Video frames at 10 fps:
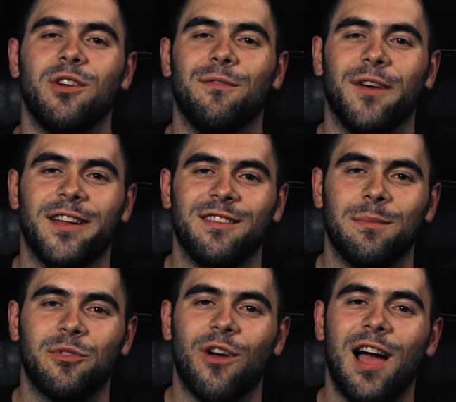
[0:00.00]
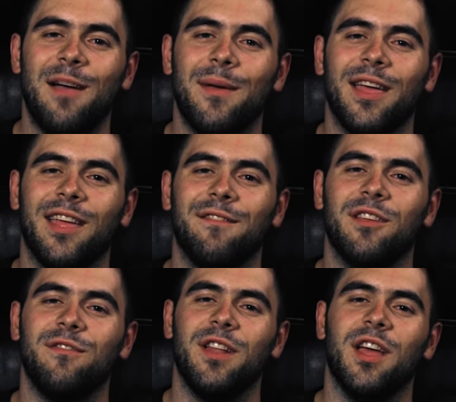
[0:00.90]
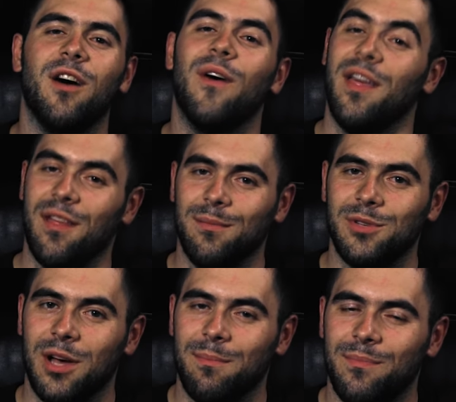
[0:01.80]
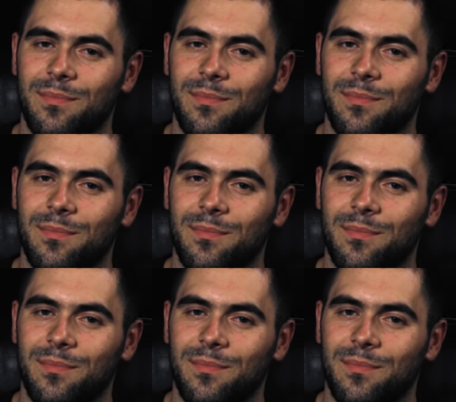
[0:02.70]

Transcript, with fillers: don't forget to subscribe and give this video a thumbs up.